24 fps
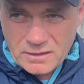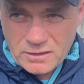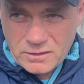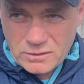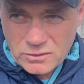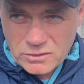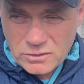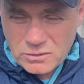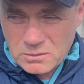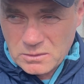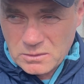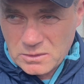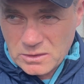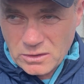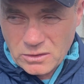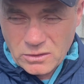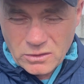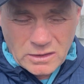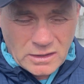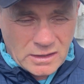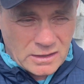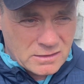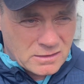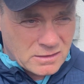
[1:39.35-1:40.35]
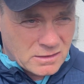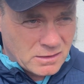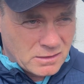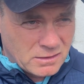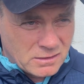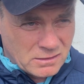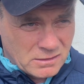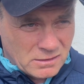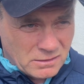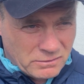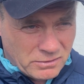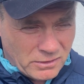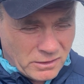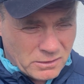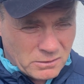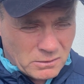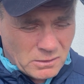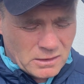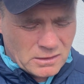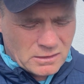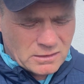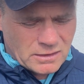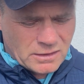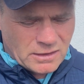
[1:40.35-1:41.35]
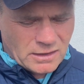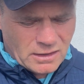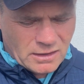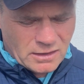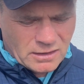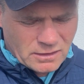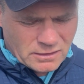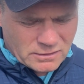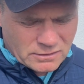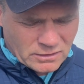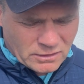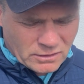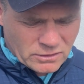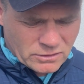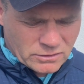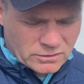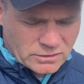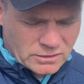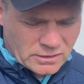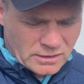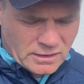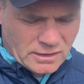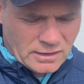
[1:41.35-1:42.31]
Some of the young lads did very well today, I thought,